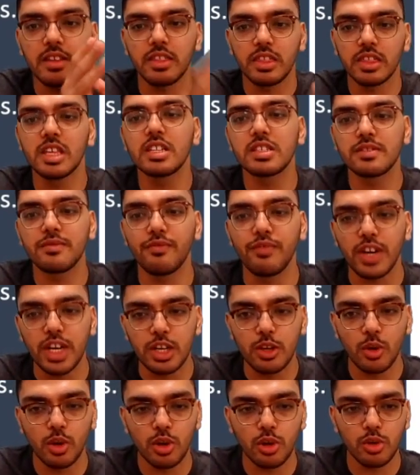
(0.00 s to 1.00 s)
this
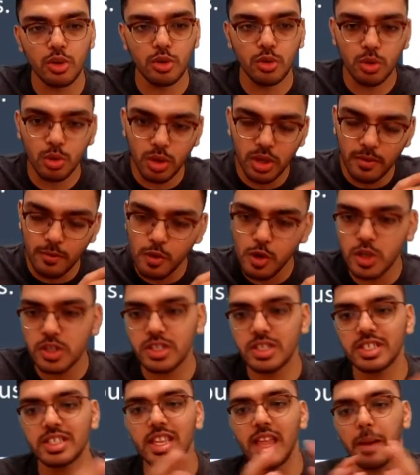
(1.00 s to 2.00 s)
video to you to give you a
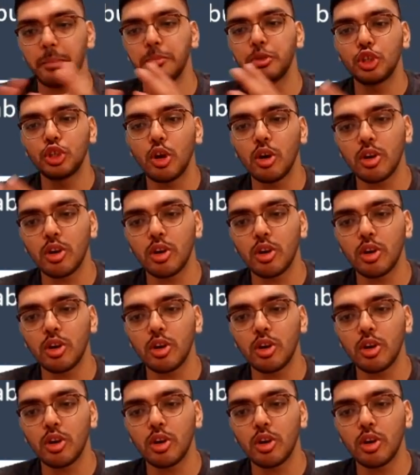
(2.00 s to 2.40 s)
snapshot